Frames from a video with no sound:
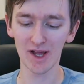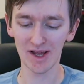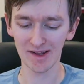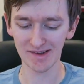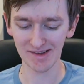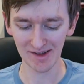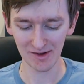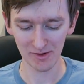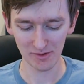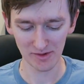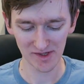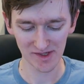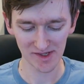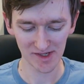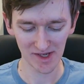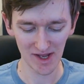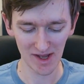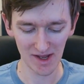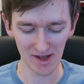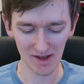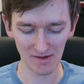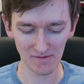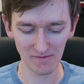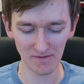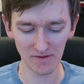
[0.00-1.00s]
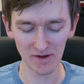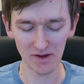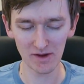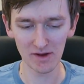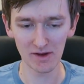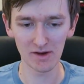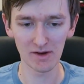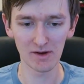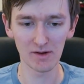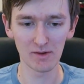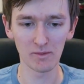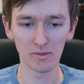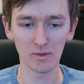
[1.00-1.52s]
As I always say, if
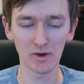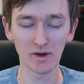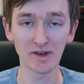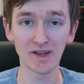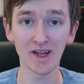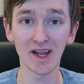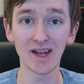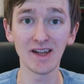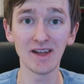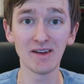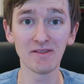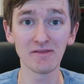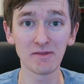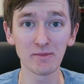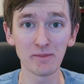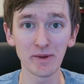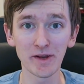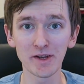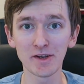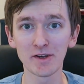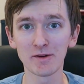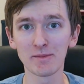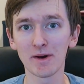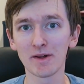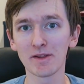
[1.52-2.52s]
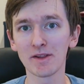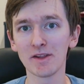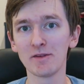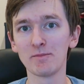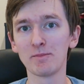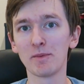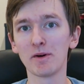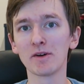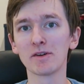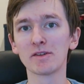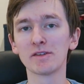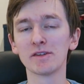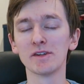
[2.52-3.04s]
you want any information about these
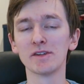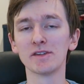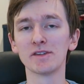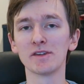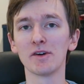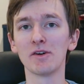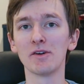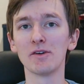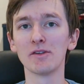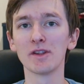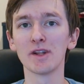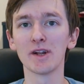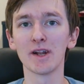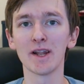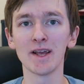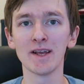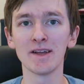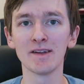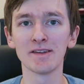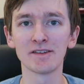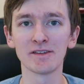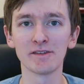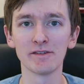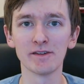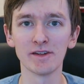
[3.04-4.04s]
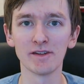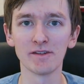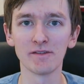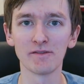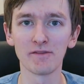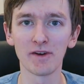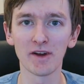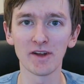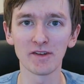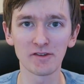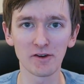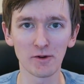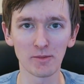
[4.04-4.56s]
boxes, all the links are in the
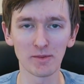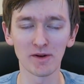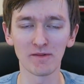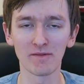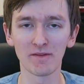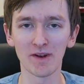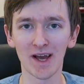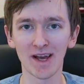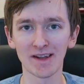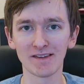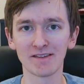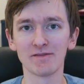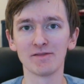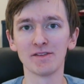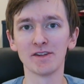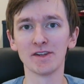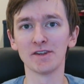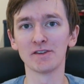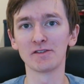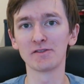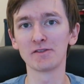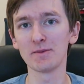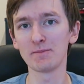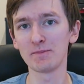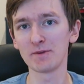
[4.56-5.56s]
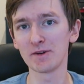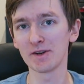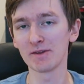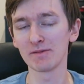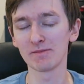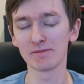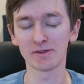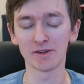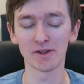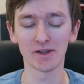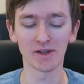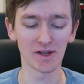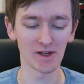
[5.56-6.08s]
first couple of lines of the description.
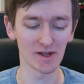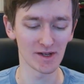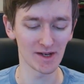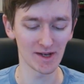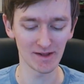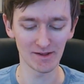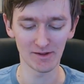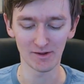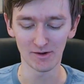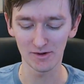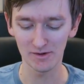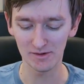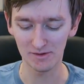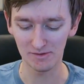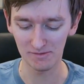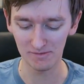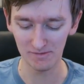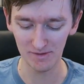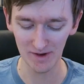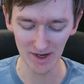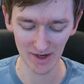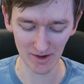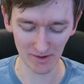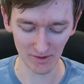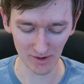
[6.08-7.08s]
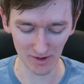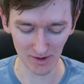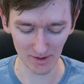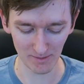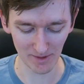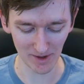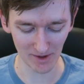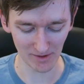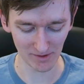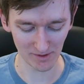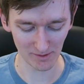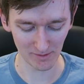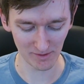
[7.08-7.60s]
So you can click those and find out all
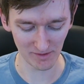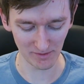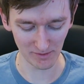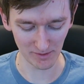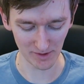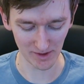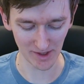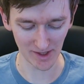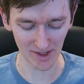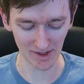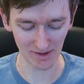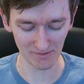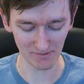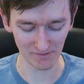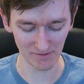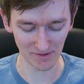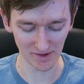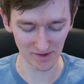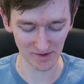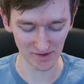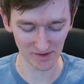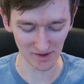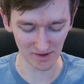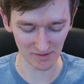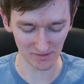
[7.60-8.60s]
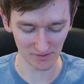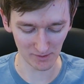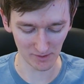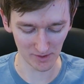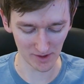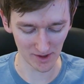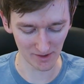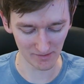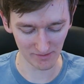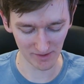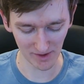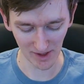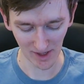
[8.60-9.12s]
about them if you want to get them for yourself or
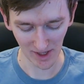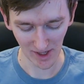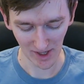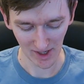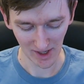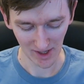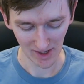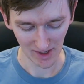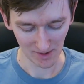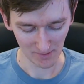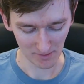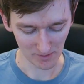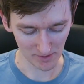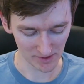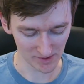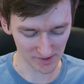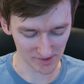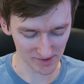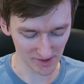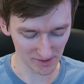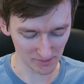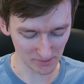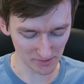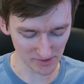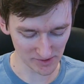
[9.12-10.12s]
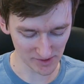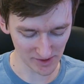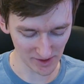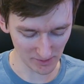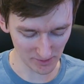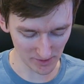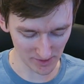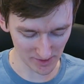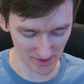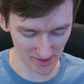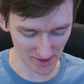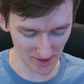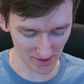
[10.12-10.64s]
whatever. But we'll see
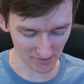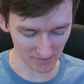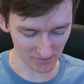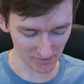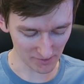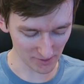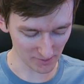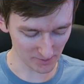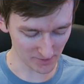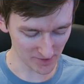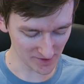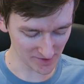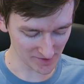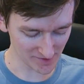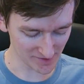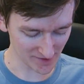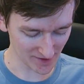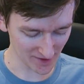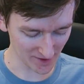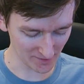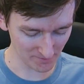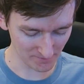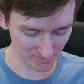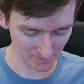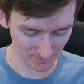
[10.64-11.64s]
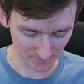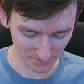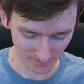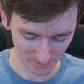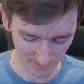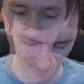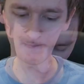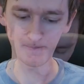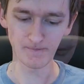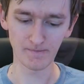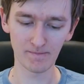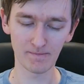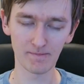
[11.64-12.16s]
what they offer up this time.
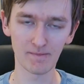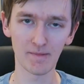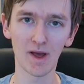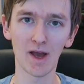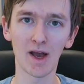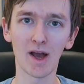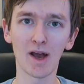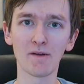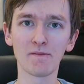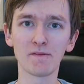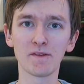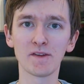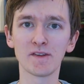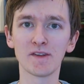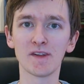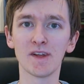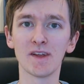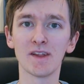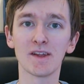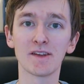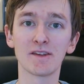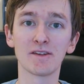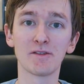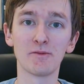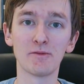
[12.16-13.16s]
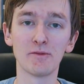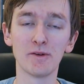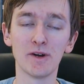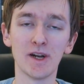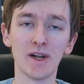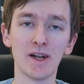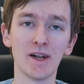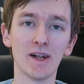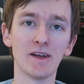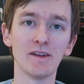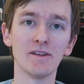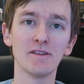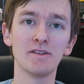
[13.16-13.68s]
I have to say that's a
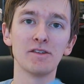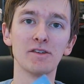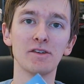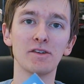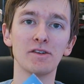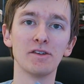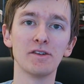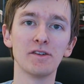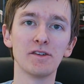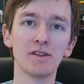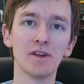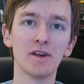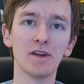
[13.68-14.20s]
really nice touch.